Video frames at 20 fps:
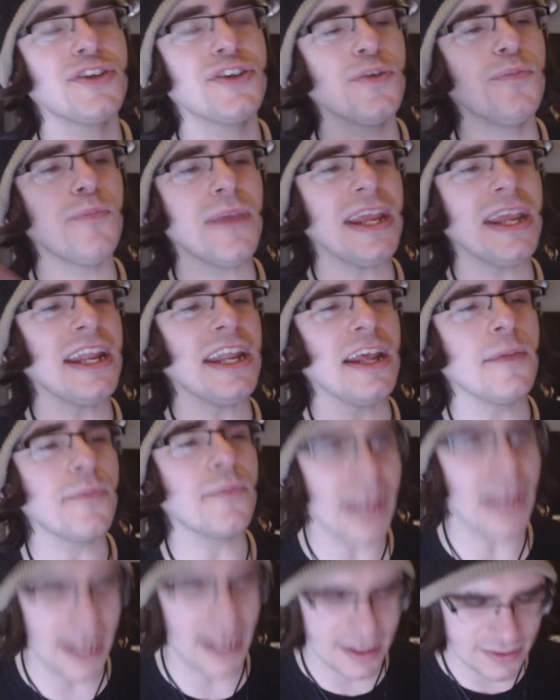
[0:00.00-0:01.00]
medium
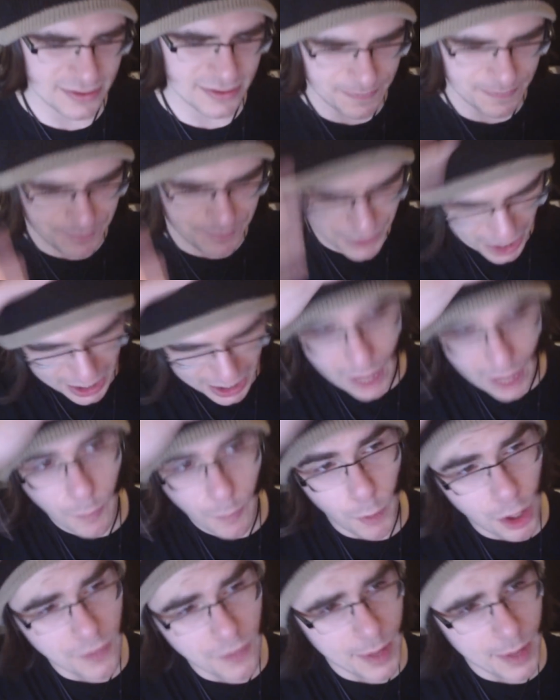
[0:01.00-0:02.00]
things. I got
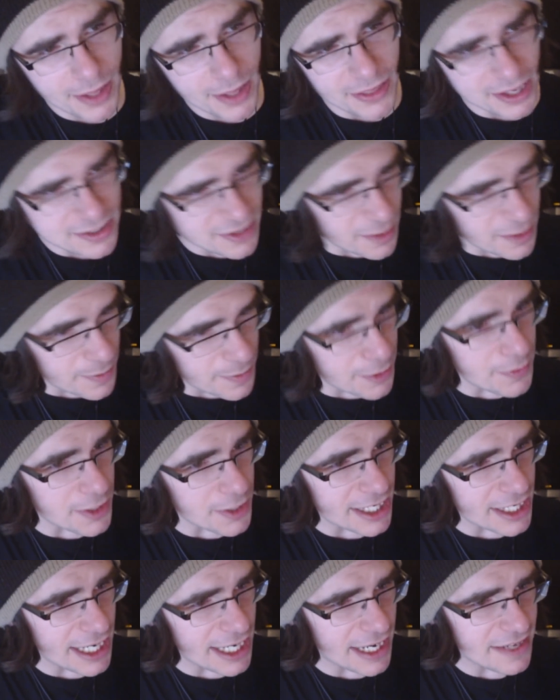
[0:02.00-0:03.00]
one of them I think is going to be
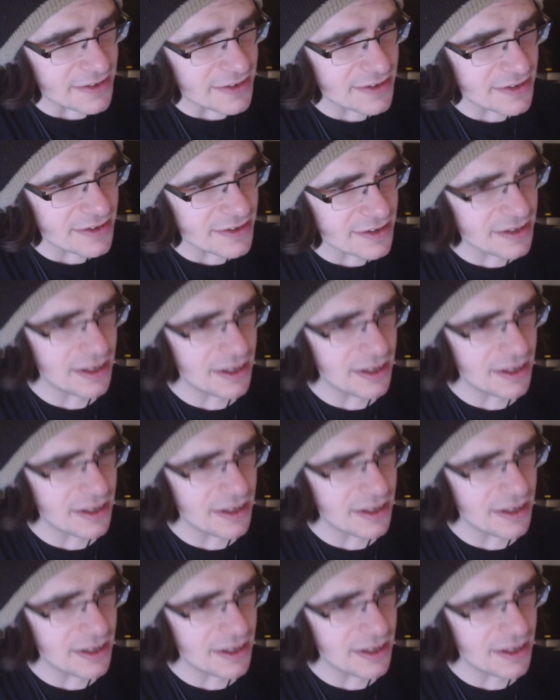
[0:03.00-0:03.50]
really nice.